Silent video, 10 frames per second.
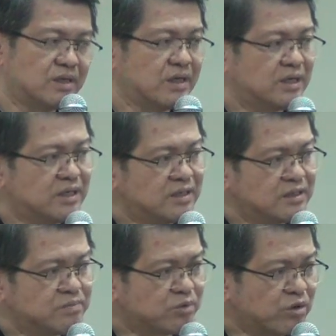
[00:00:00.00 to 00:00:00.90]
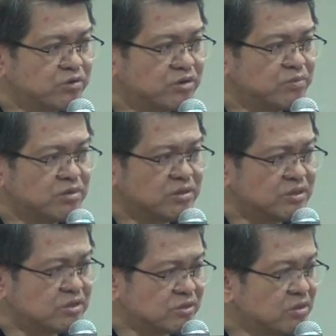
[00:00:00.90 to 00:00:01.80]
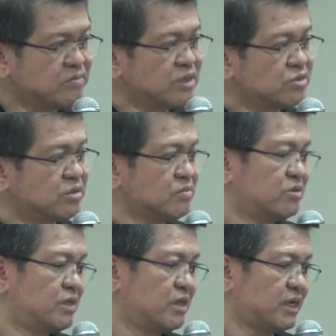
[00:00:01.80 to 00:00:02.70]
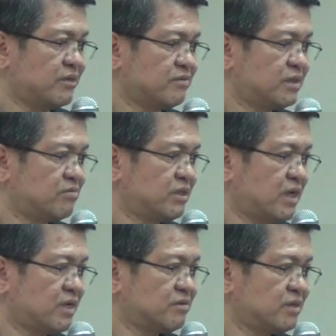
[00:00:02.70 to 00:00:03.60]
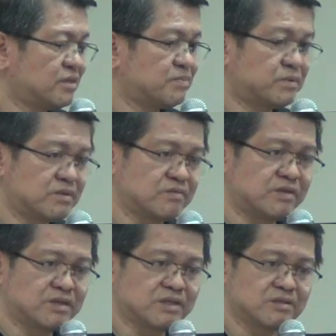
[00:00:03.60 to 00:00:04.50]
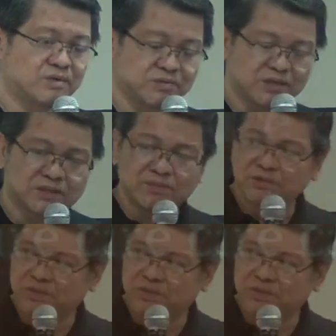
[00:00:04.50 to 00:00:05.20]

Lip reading: contributed so much to modern life that without his perseverance, we would not be